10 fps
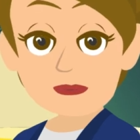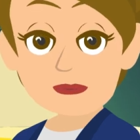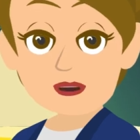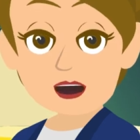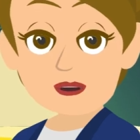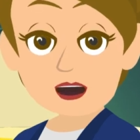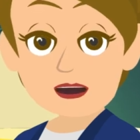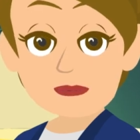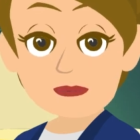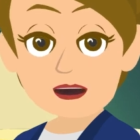When she
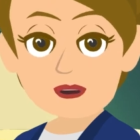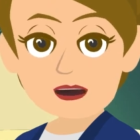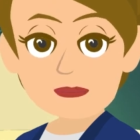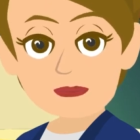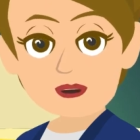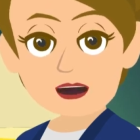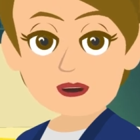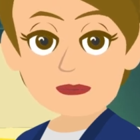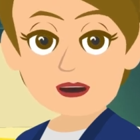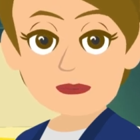thinks of something,
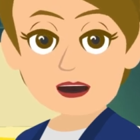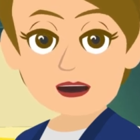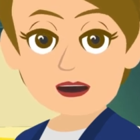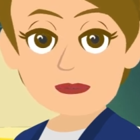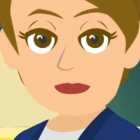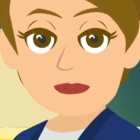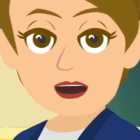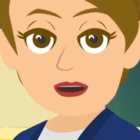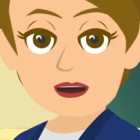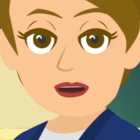that's the time to
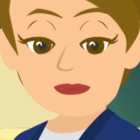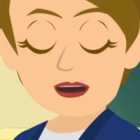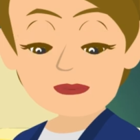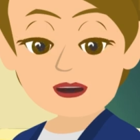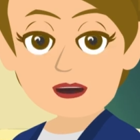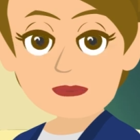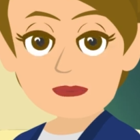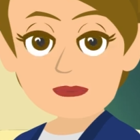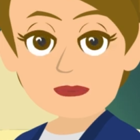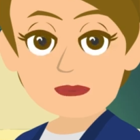put it in the suitcase.
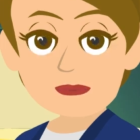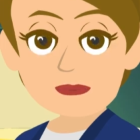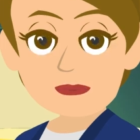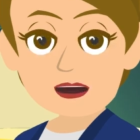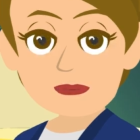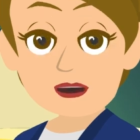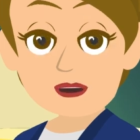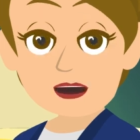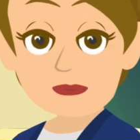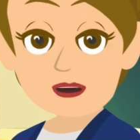When she
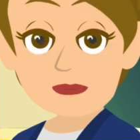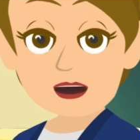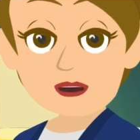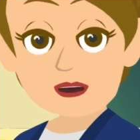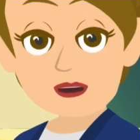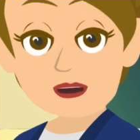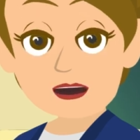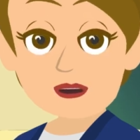thinks of something,